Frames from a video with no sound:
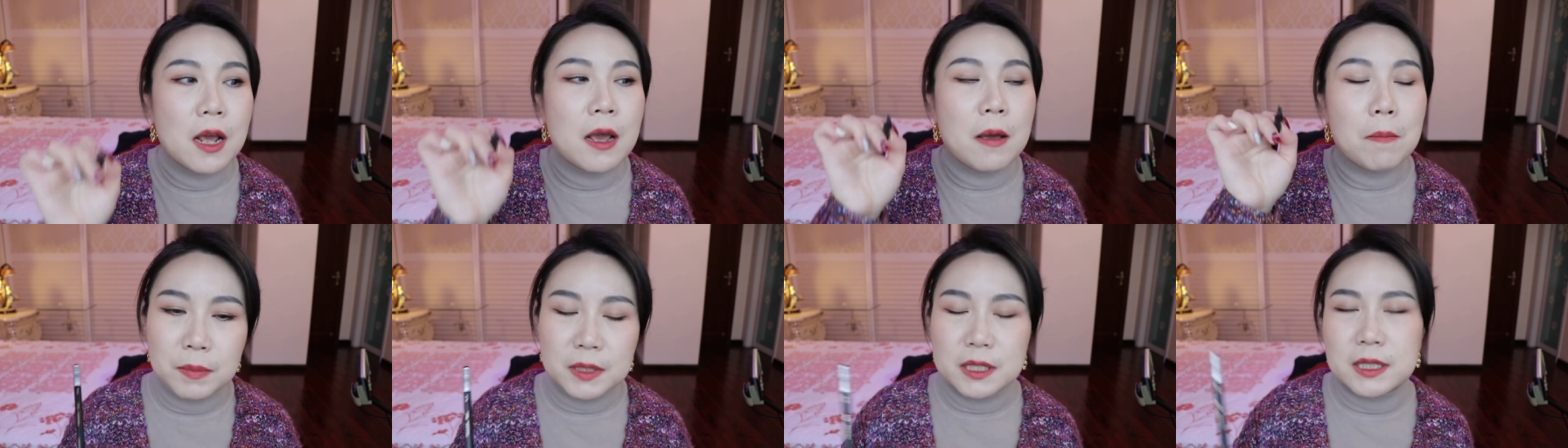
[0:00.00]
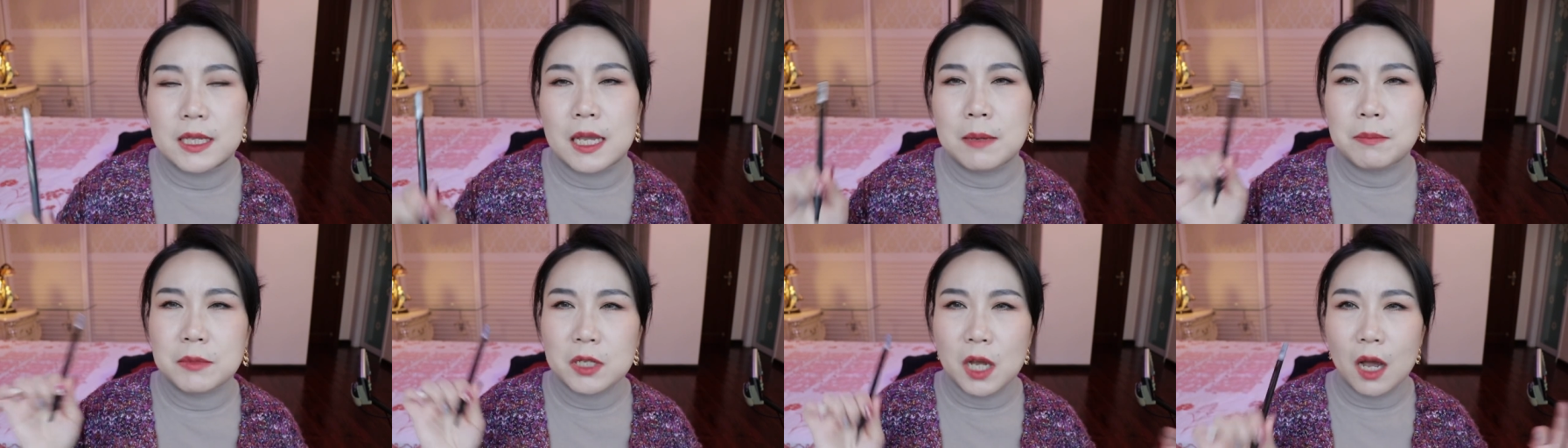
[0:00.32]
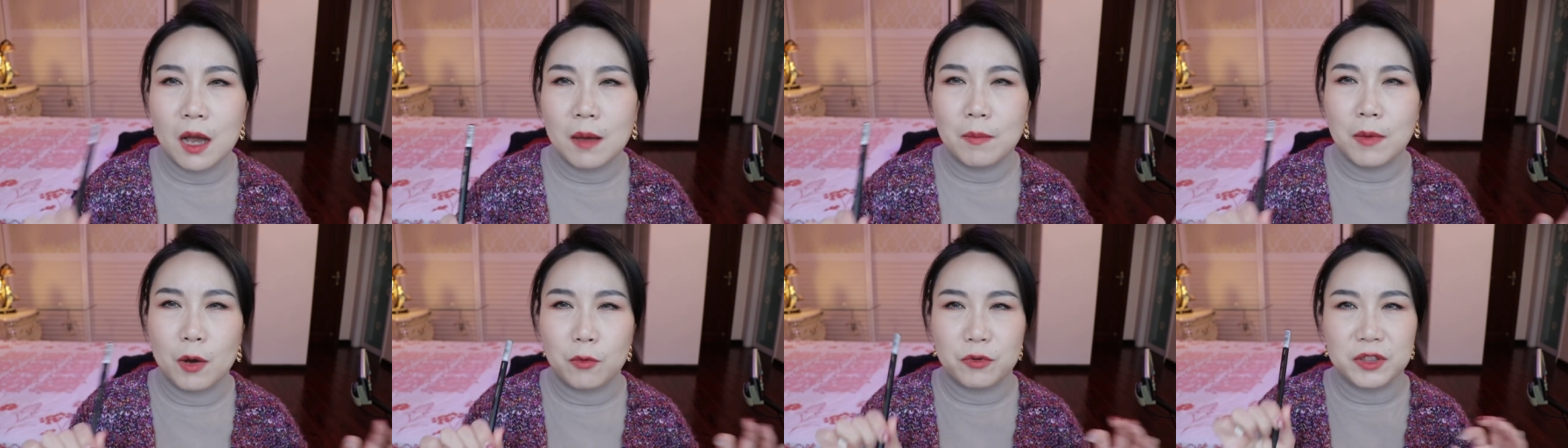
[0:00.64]
But at the same
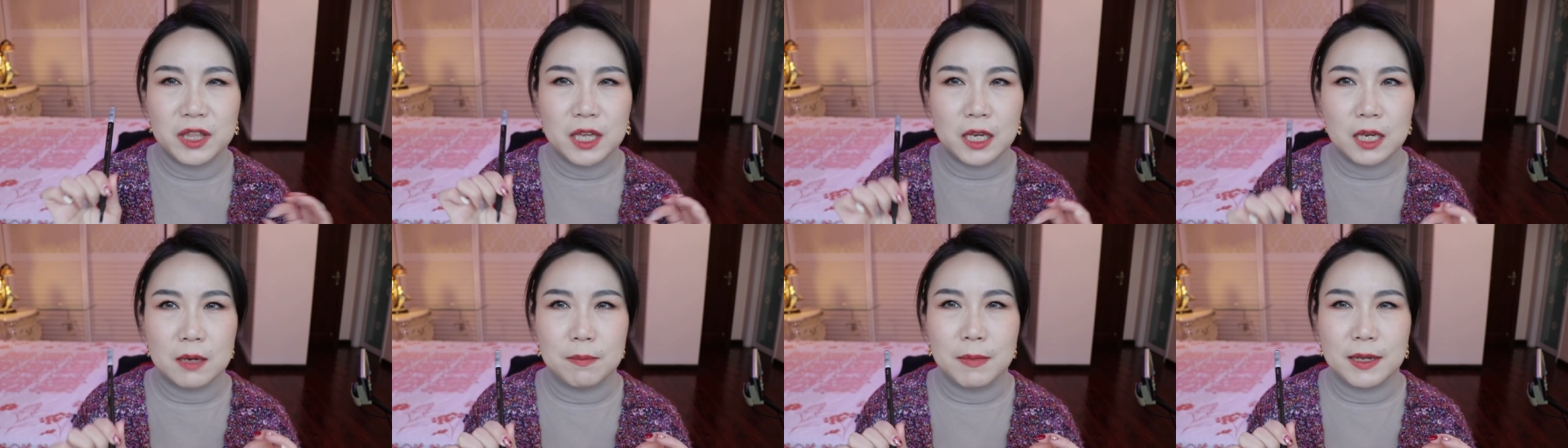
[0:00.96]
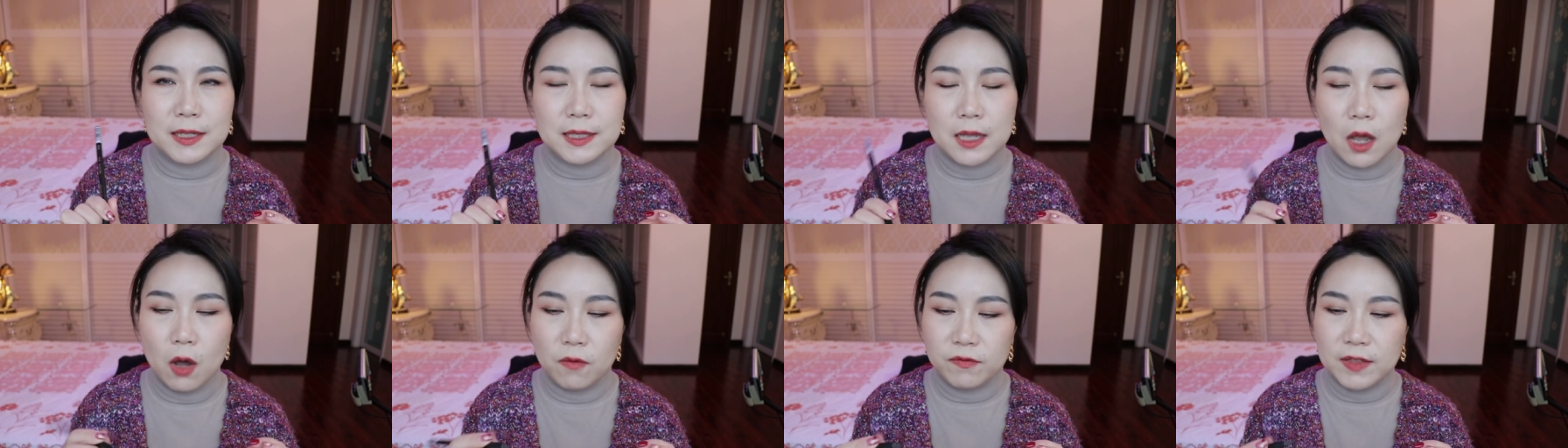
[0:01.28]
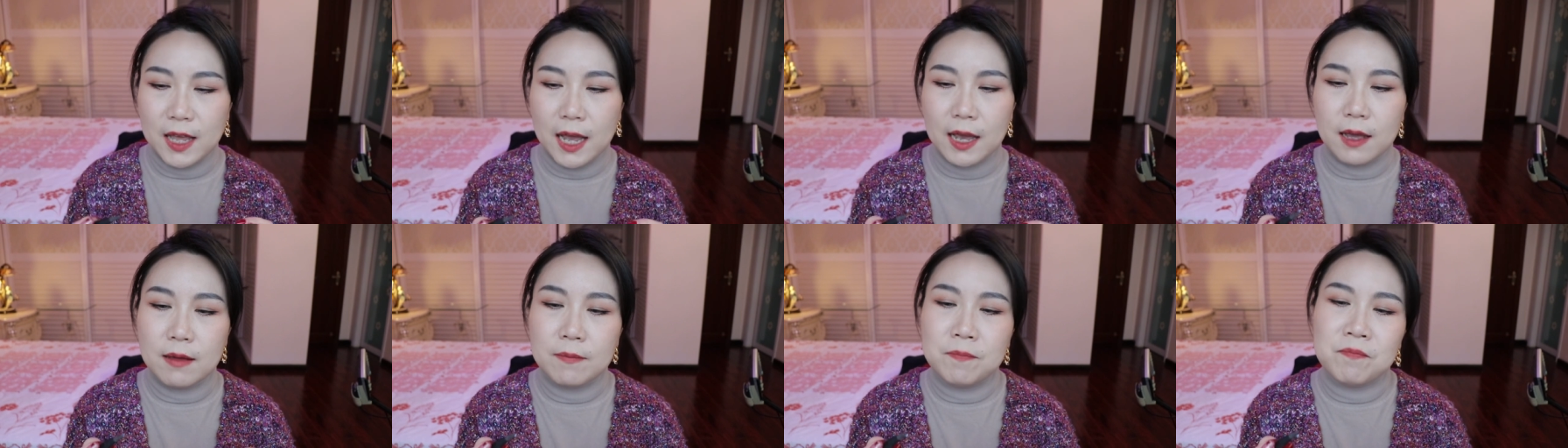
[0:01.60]
time, I was thinking myself
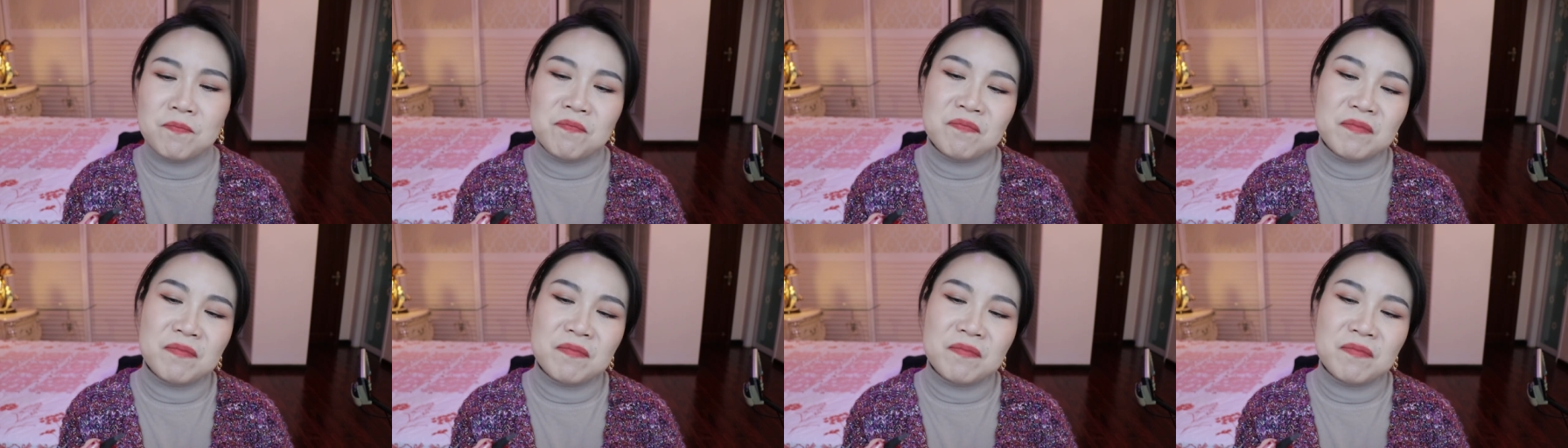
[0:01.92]
that